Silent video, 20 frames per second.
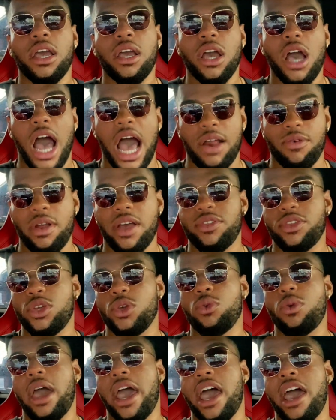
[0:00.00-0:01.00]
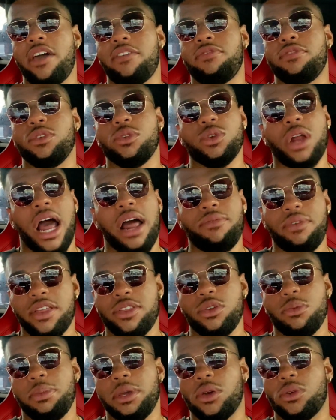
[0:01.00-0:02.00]
I'd rather you
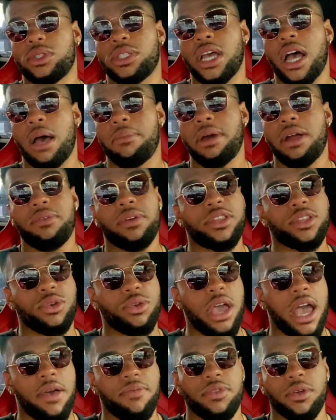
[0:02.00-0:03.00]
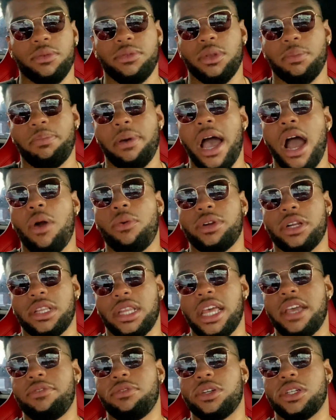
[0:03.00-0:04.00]
be on top. I'd rather you have the power to
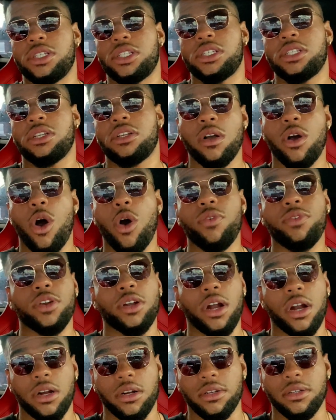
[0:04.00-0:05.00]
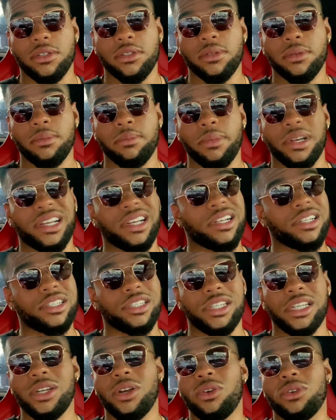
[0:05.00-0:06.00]
leverage over her, because
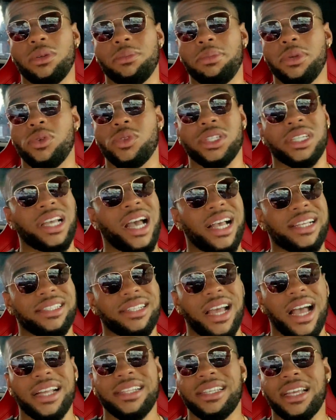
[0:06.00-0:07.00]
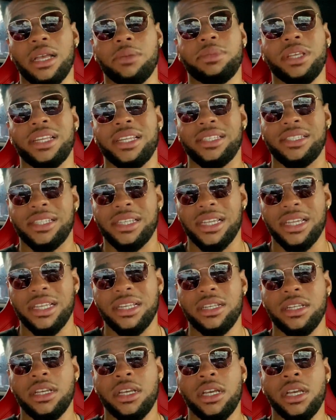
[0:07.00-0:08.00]
she gonna abuse it. Guys, 9 times out of
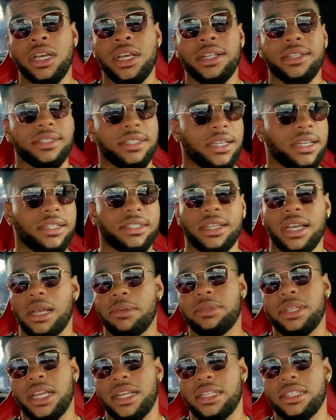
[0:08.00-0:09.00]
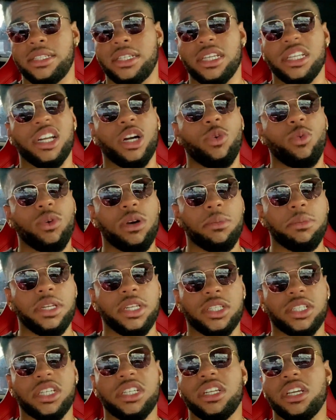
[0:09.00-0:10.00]
10, 10 times out of 10, a woman
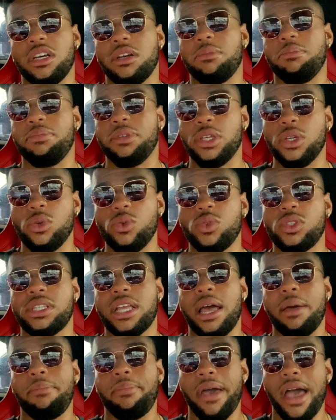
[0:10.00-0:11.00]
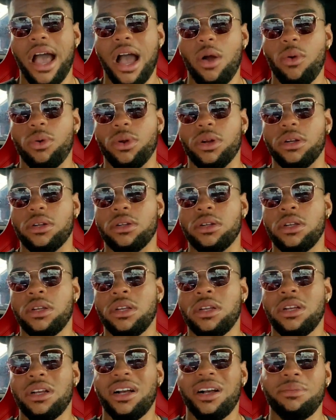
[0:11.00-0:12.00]
is gonna abuse that power.
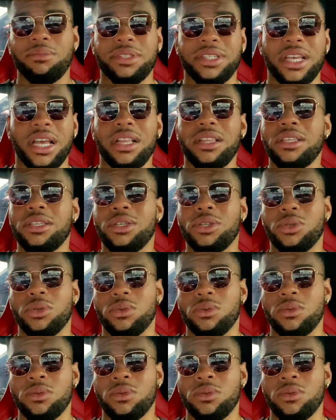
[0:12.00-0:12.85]
I'm telling you,